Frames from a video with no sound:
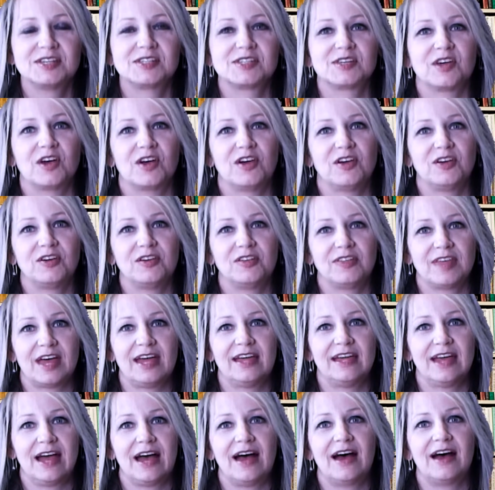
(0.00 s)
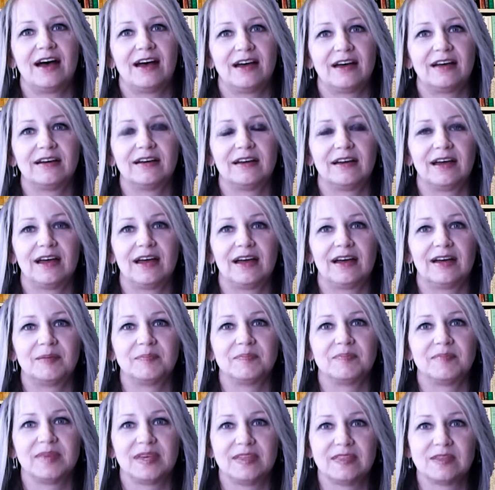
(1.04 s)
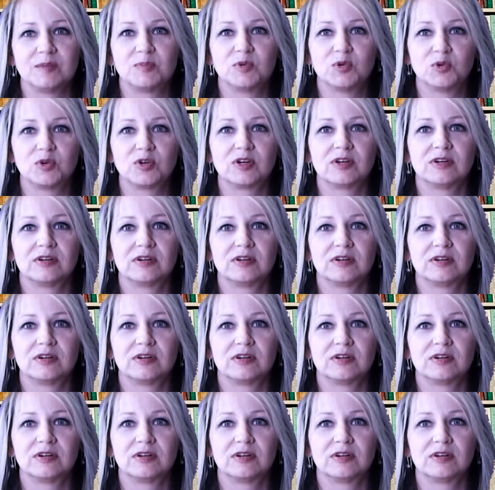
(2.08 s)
So they are in the book.